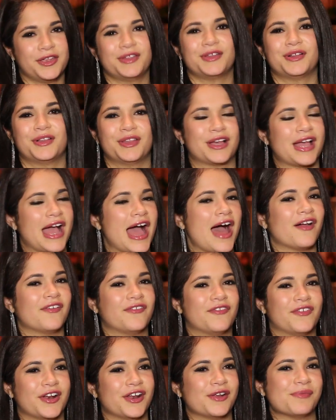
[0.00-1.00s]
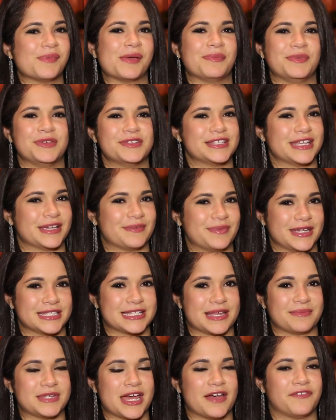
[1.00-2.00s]
you to look out for my music
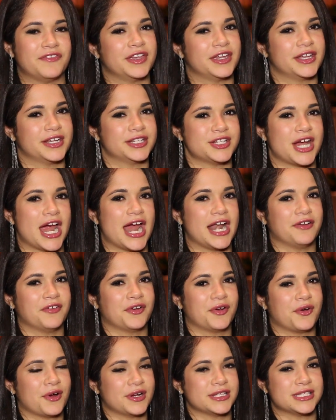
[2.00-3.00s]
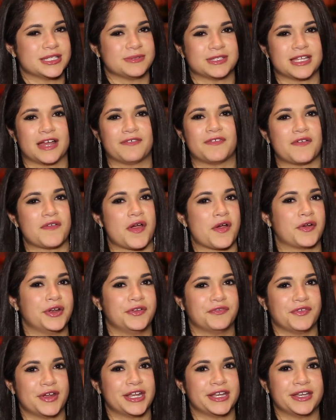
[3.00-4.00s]
because I'm definitely gonna try to record some stuff I've
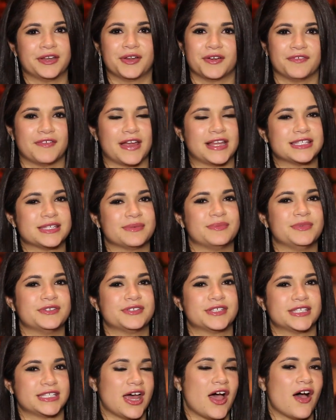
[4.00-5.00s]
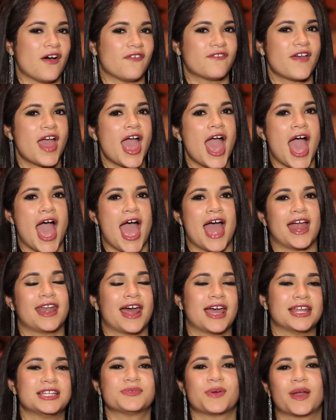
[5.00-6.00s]
already written or write some new stuff, and
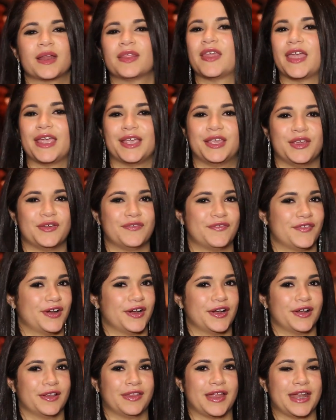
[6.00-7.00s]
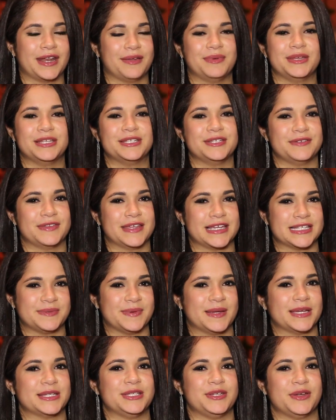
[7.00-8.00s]
I just want to thank you for letting me do this
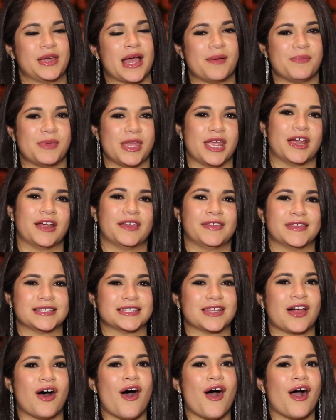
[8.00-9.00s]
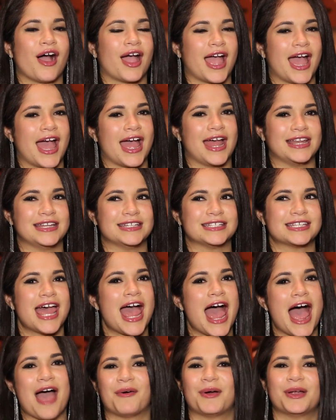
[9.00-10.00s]
because you kept me here this long, and
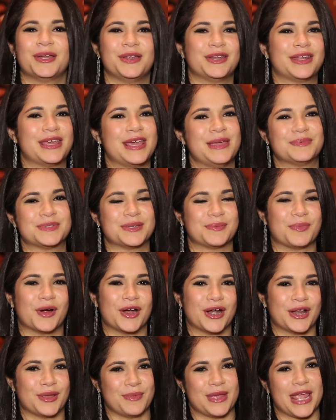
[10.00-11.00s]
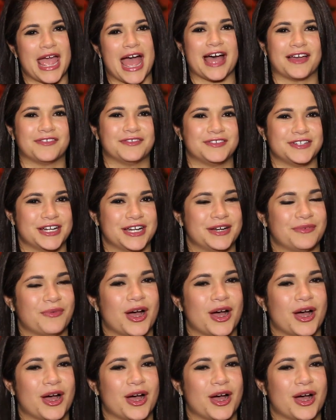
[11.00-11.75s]
I want you to keep supporting me after and